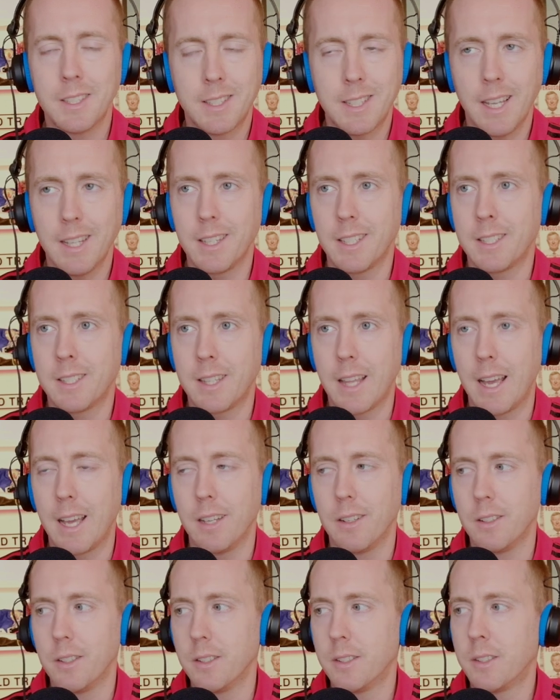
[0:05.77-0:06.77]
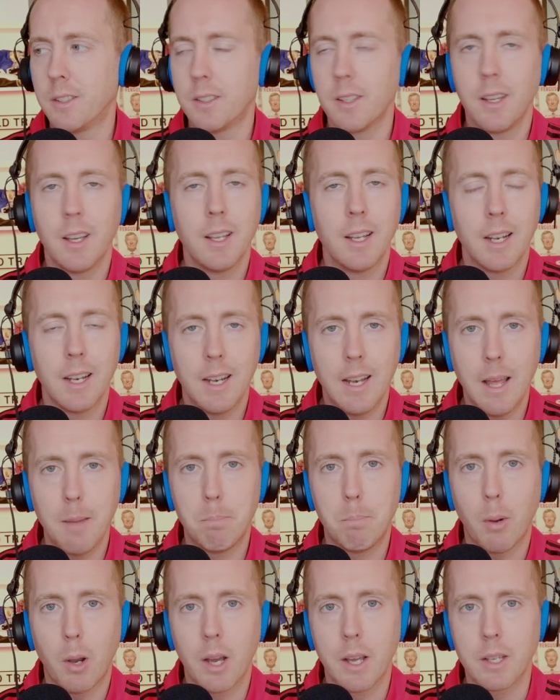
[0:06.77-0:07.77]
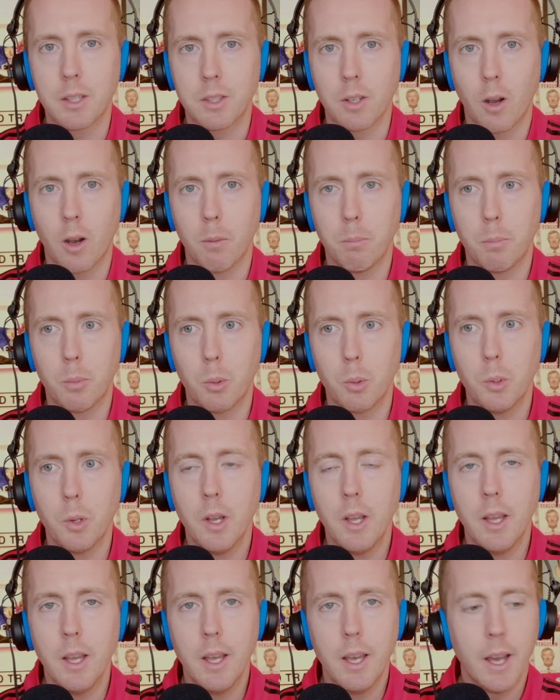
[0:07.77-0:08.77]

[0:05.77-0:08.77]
Set the standards, led by example.